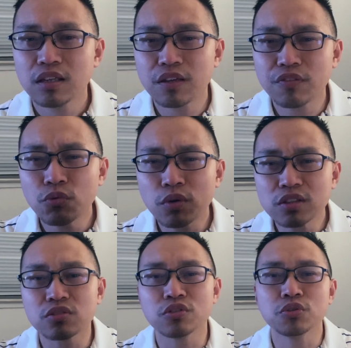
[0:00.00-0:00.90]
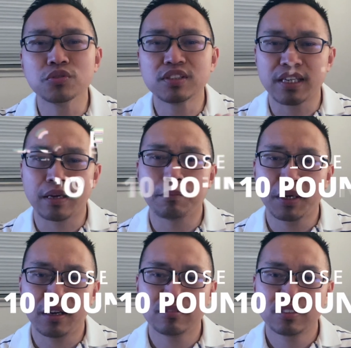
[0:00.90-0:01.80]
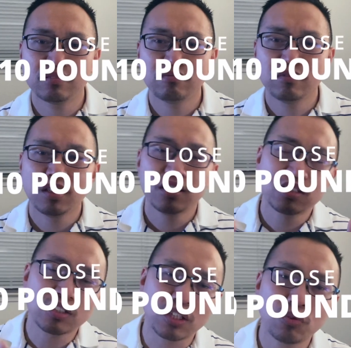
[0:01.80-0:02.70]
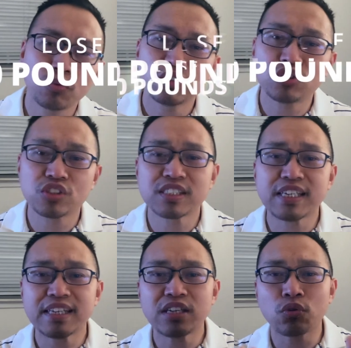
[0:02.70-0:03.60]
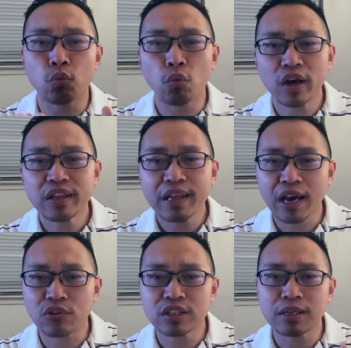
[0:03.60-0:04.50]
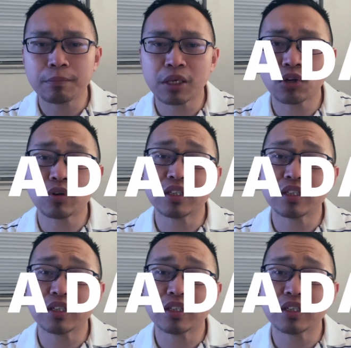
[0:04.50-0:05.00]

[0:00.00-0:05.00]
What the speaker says: If you want to lose 10 pounds, start with just eating 1 healthy meal a